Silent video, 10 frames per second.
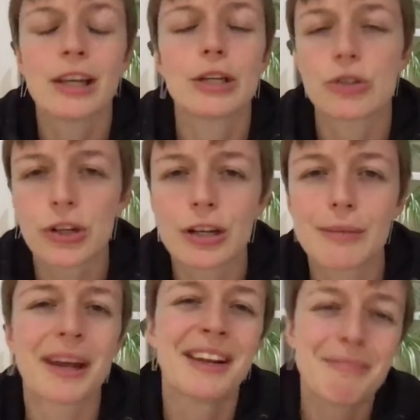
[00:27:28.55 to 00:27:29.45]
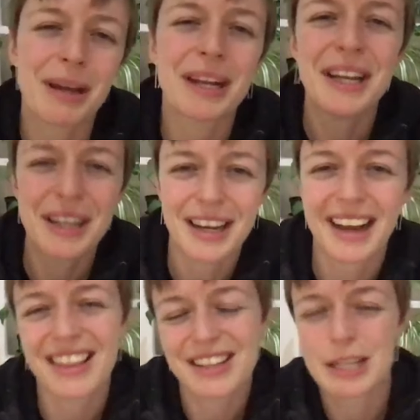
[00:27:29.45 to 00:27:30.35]
you should, but
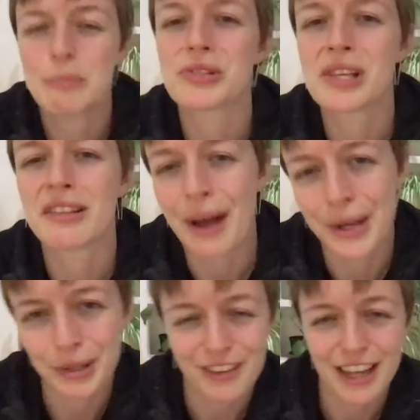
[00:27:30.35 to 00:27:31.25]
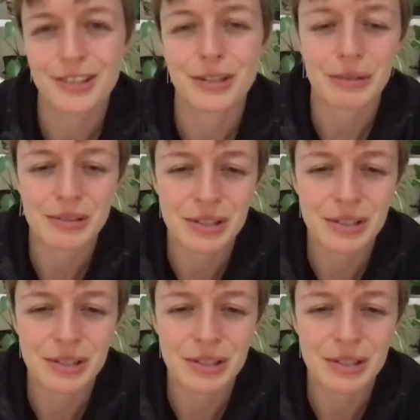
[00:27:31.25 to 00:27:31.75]
the team will see the value of that soon.